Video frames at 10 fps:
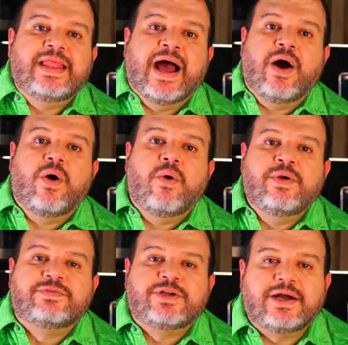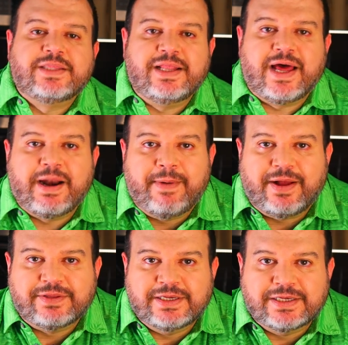Now, we've talked a lot
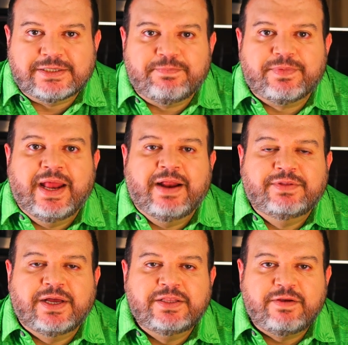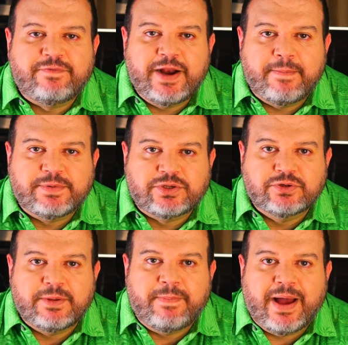about this, and I've done different
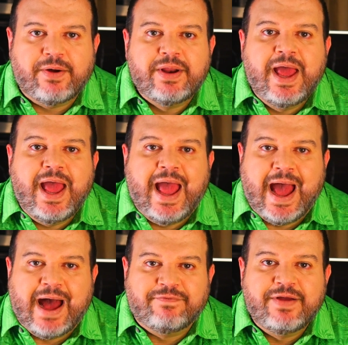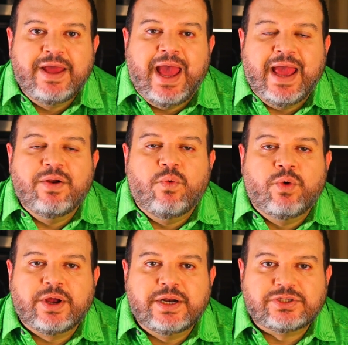episodes about HAF, and
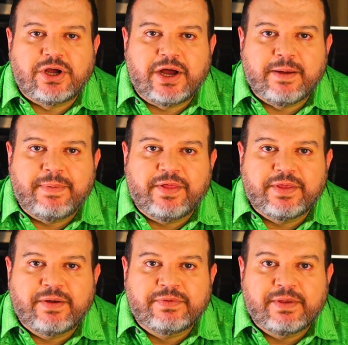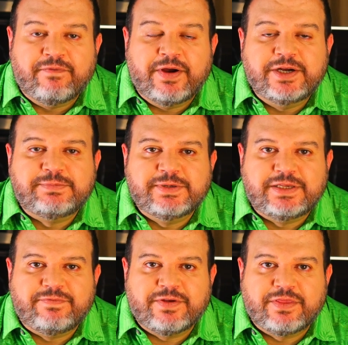we're going to talk about a very
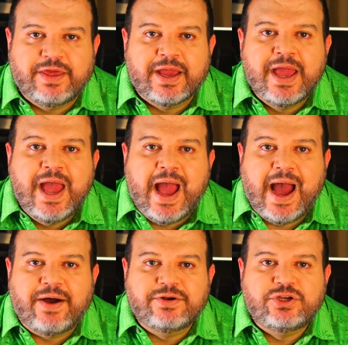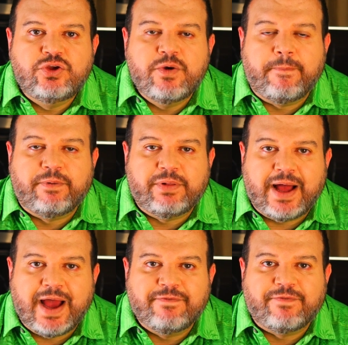specific thing. How do you
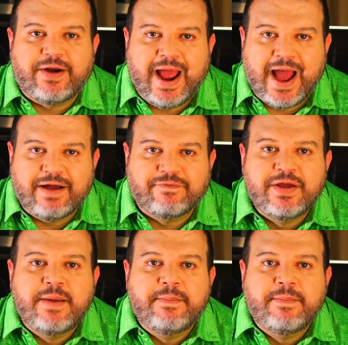apply for HAF?